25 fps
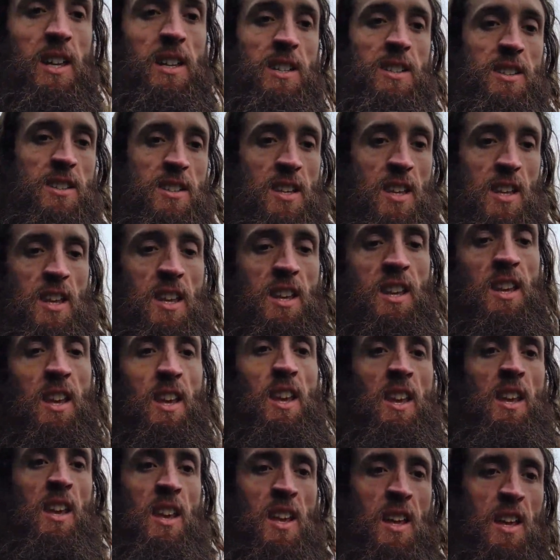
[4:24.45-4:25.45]
It's
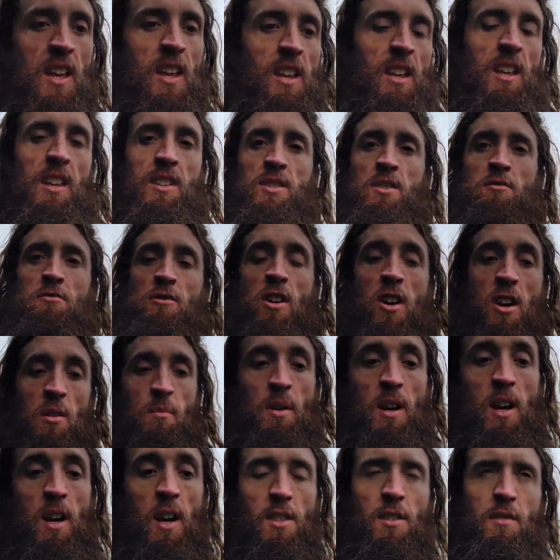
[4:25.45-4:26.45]
it's the
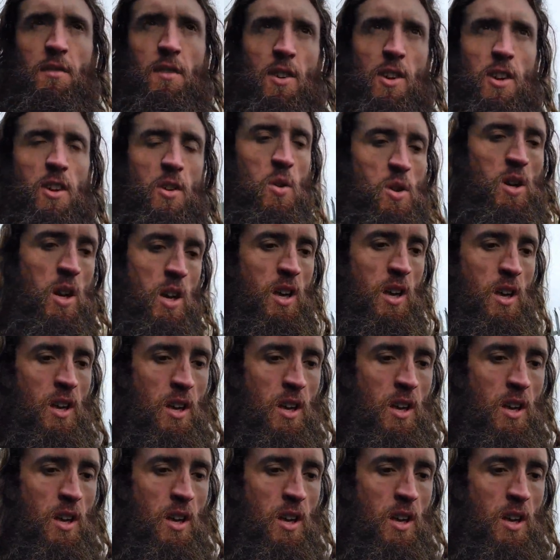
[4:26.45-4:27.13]
wrong path for you.